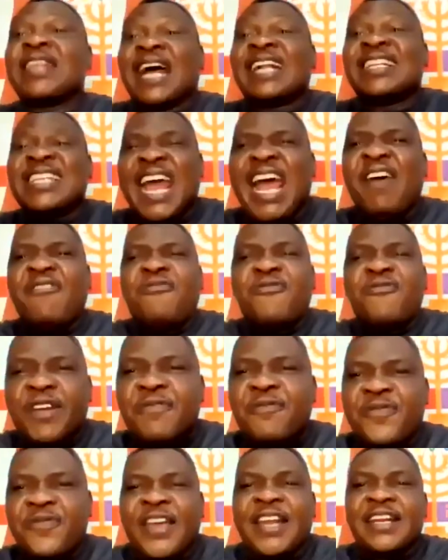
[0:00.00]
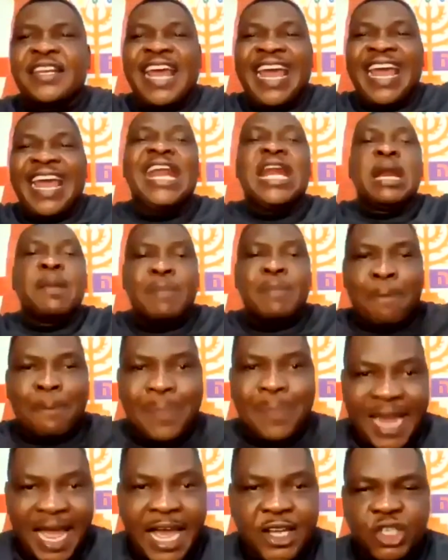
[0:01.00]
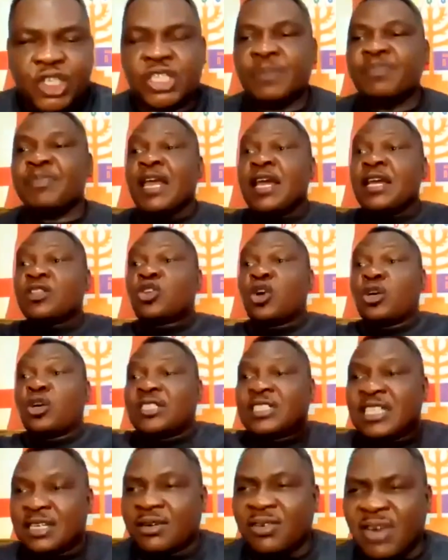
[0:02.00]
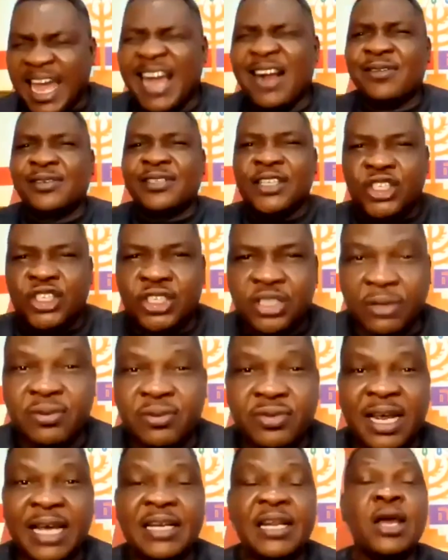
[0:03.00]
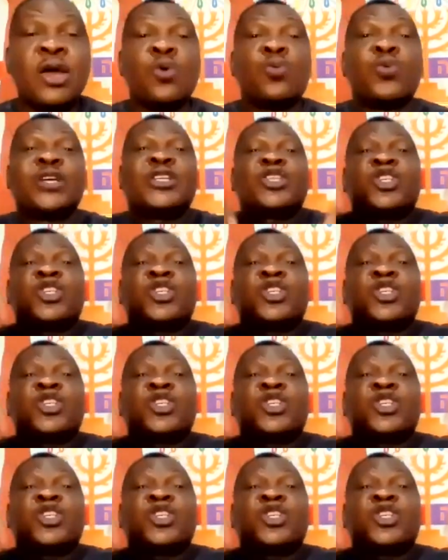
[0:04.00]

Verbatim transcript: that everything the enemy placed to derail these children, we